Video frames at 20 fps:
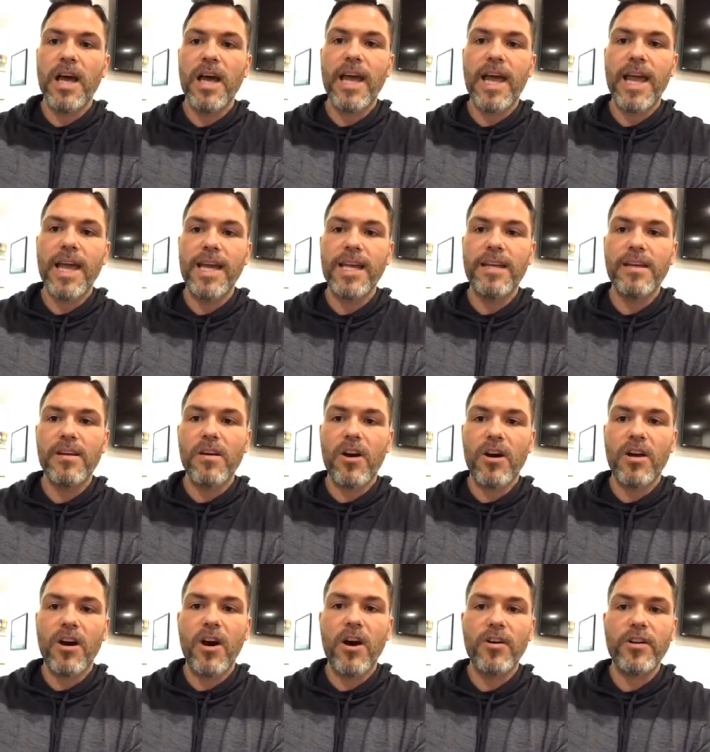
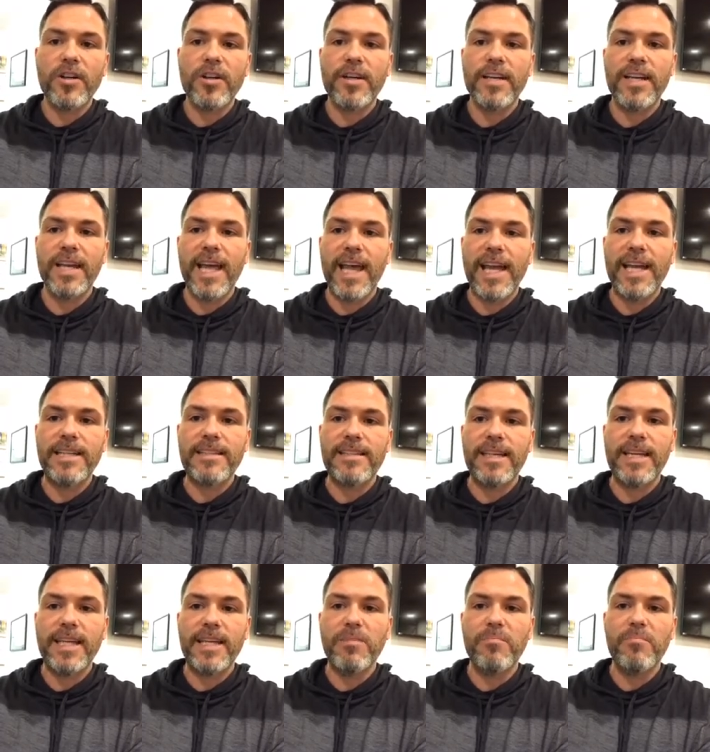
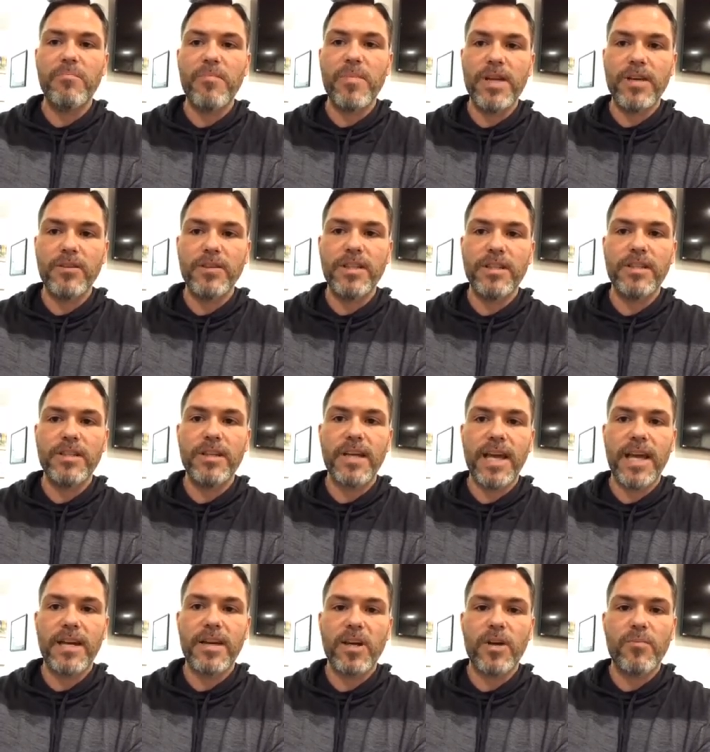118 million
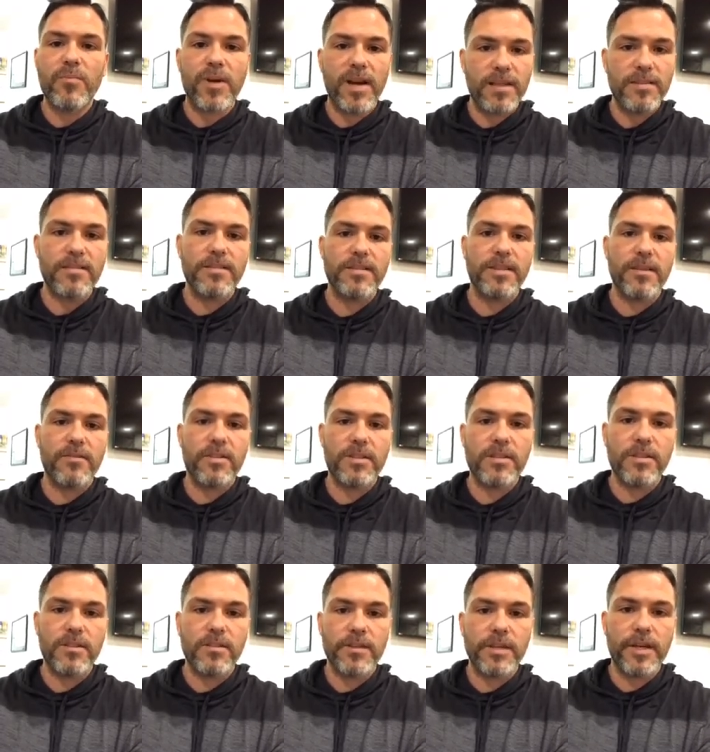antidepressants every
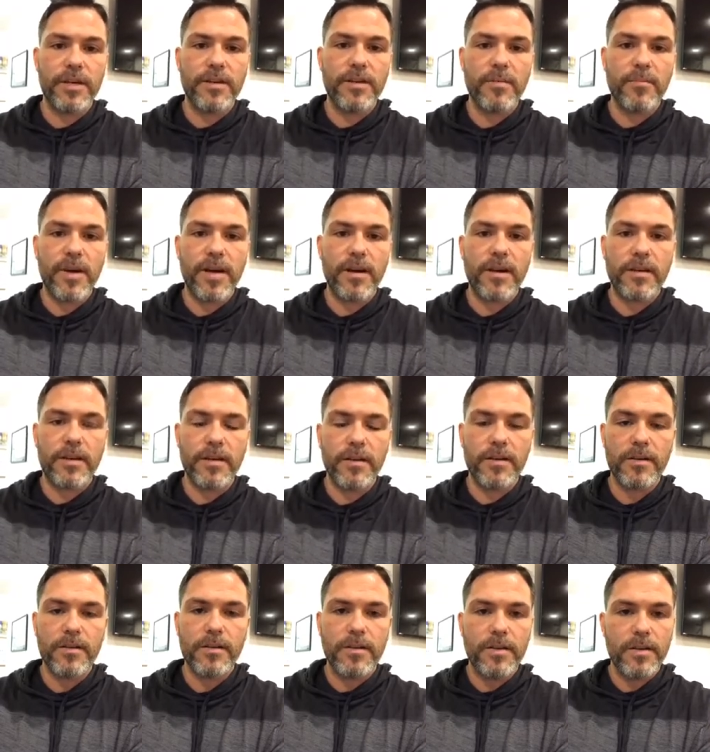single year in
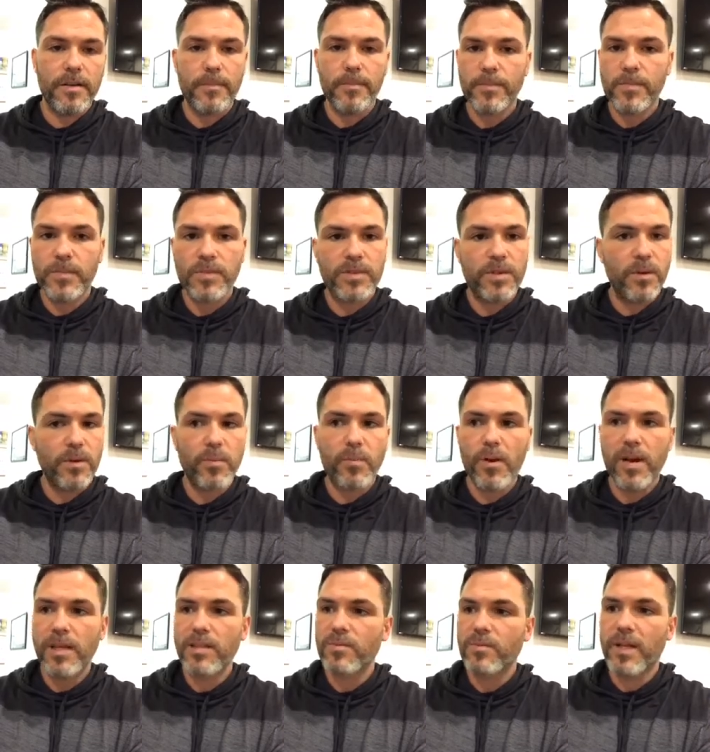America. We're so
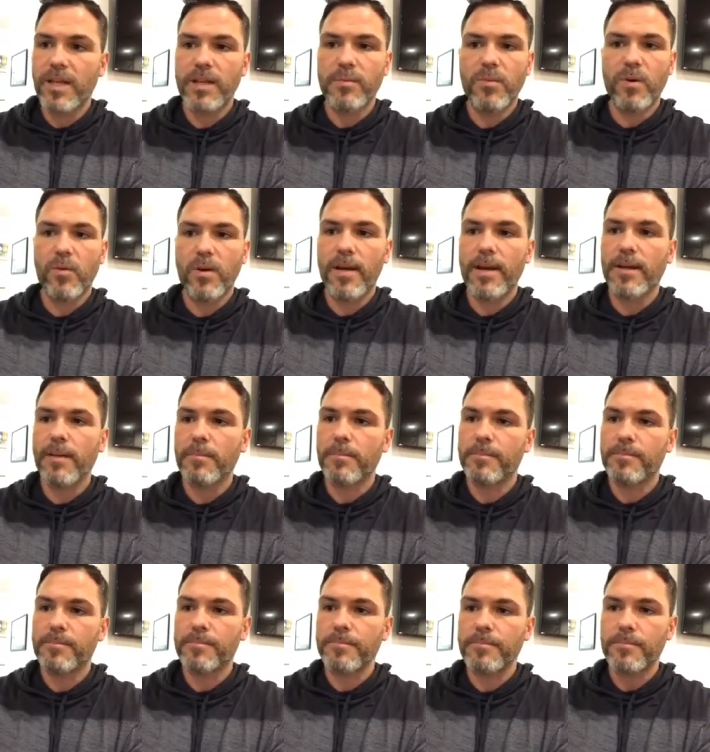depressed, man, but why?
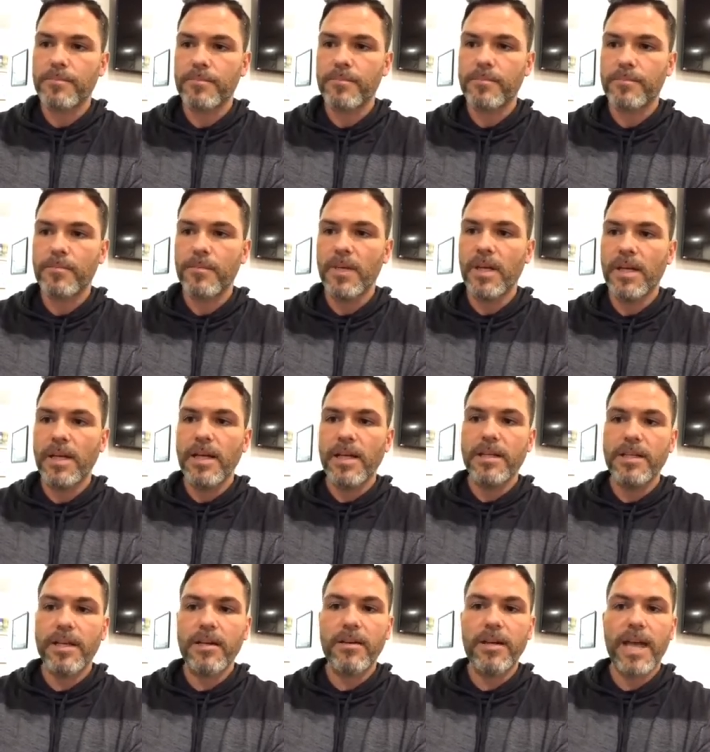
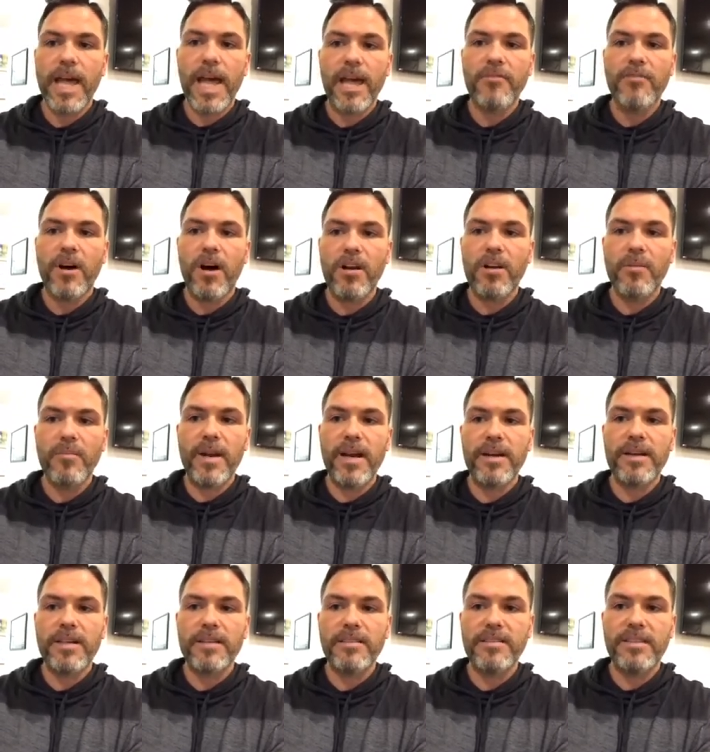Nearly half of all
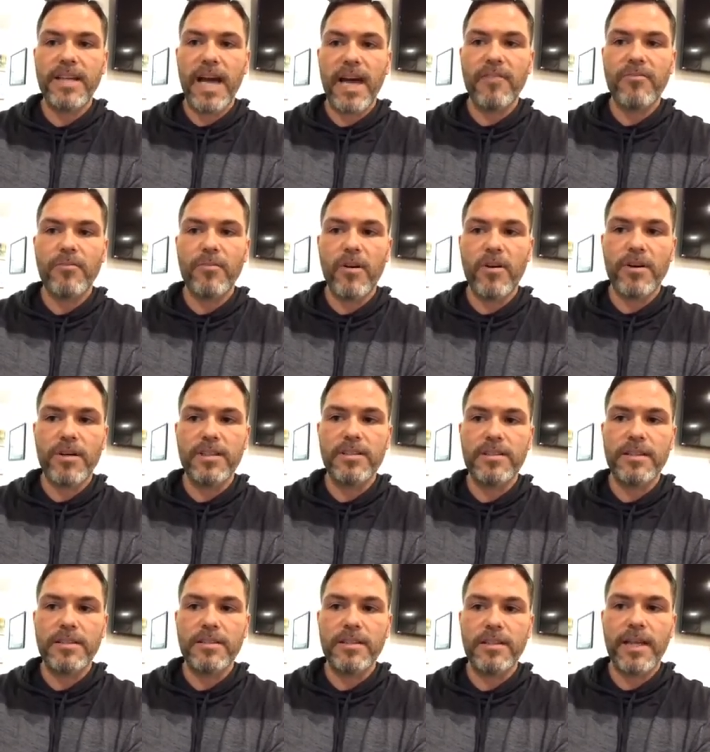Americans die from heart
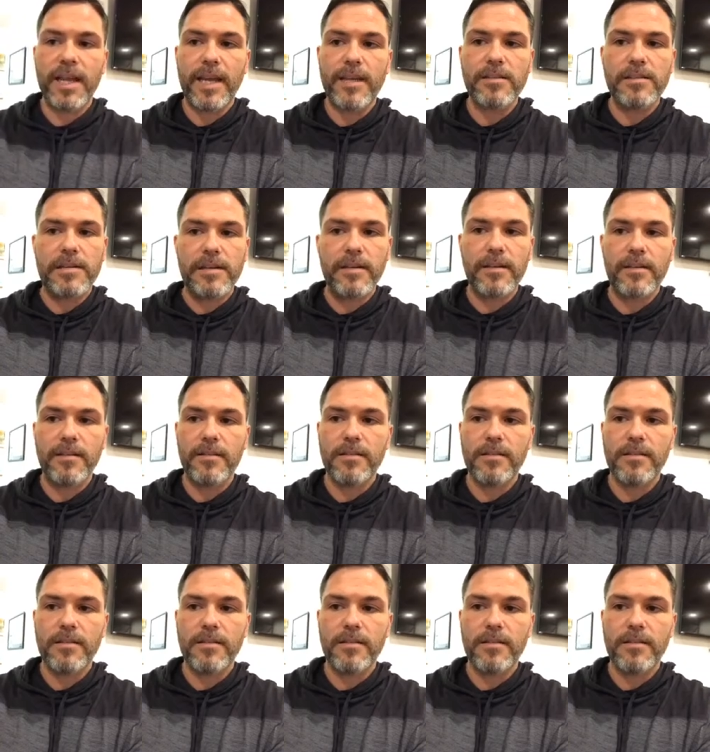disease and cancer.